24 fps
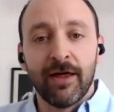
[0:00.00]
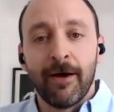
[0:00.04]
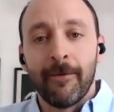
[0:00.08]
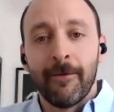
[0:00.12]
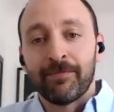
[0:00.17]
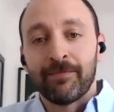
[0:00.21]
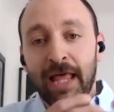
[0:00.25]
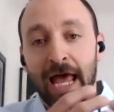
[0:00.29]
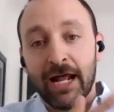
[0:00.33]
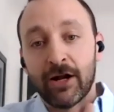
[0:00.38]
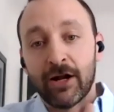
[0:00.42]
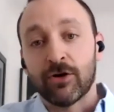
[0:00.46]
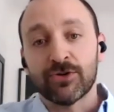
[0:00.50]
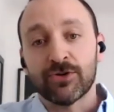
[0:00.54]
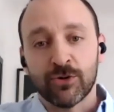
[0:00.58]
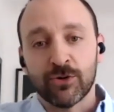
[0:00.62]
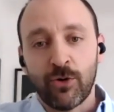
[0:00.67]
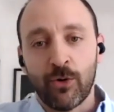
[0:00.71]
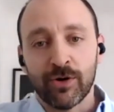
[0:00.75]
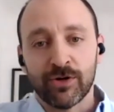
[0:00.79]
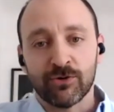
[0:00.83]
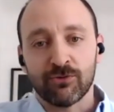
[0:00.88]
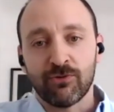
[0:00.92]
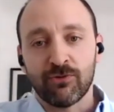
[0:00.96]
And also going
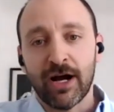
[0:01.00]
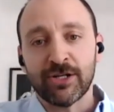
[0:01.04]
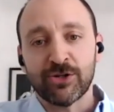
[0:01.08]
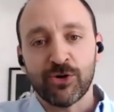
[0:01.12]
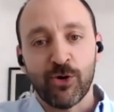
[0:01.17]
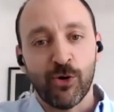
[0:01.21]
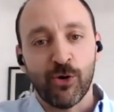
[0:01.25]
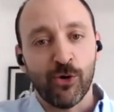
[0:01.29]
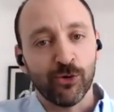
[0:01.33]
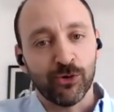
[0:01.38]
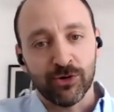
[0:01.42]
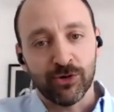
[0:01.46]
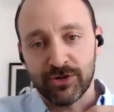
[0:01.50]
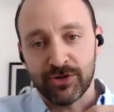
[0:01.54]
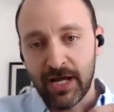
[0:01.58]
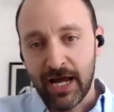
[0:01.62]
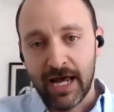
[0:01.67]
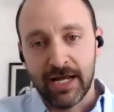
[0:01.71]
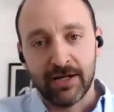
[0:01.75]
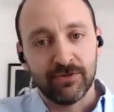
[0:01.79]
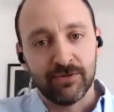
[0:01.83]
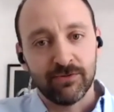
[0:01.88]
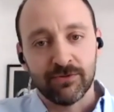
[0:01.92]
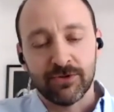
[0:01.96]
to rights holders
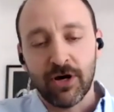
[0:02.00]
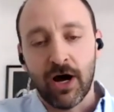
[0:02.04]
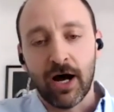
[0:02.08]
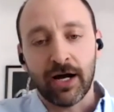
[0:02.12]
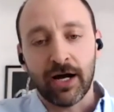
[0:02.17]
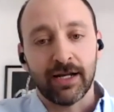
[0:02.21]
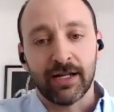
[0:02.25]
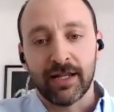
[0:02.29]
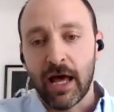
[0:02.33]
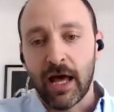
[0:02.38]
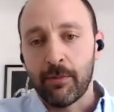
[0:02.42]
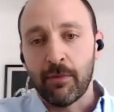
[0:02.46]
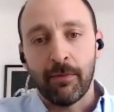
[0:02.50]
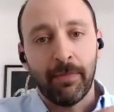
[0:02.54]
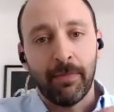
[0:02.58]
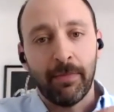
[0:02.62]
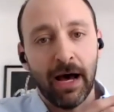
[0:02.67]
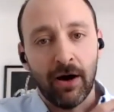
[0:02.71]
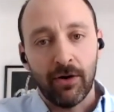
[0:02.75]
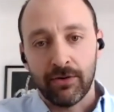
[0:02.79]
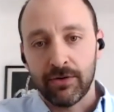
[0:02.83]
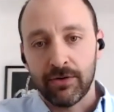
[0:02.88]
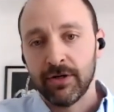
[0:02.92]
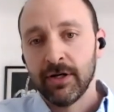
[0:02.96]
and talking to them
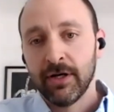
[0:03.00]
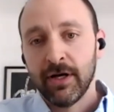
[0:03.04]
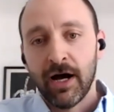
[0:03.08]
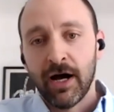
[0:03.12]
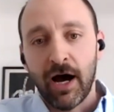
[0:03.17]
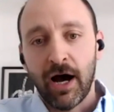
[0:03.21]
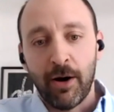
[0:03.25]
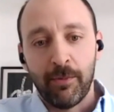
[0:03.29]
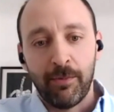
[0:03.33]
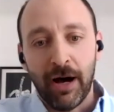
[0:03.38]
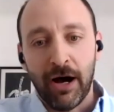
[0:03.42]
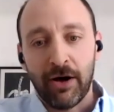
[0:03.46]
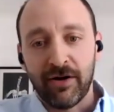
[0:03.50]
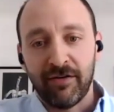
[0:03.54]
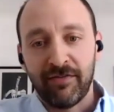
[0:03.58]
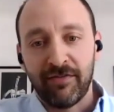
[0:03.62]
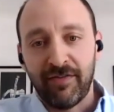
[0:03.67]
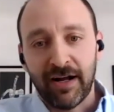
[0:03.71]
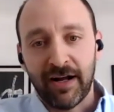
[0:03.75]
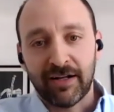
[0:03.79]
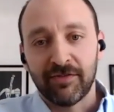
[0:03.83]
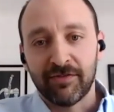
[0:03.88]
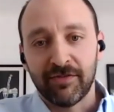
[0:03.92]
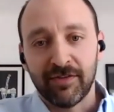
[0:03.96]
about
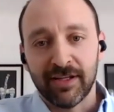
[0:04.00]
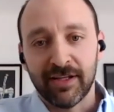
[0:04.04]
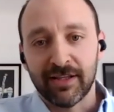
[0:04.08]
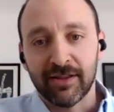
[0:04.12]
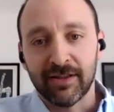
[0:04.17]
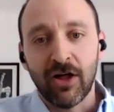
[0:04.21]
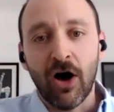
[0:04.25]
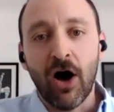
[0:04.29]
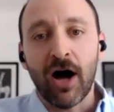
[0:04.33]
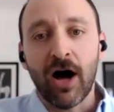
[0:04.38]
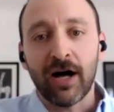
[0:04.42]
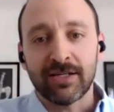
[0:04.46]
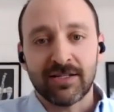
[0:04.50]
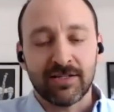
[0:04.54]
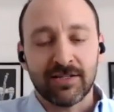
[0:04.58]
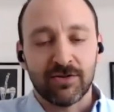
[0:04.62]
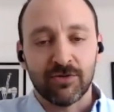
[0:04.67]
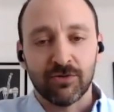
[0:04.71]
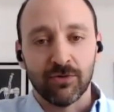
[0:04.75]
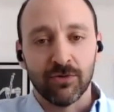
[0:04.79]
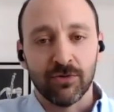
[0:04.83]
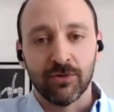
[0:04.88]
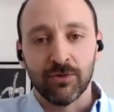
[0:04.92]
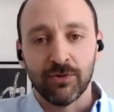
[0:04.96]
effectively loss
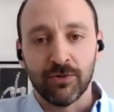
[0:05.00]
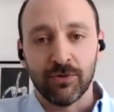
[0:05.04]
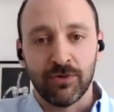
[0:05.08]
through